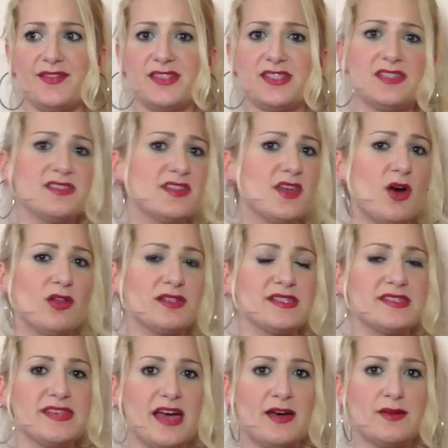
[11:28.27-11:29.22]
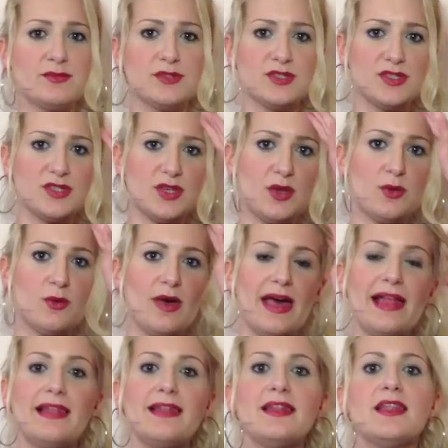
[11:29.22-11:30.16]
This is the only sound, so
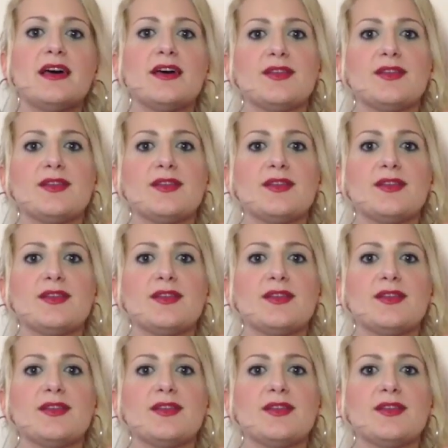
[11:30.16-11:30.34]
L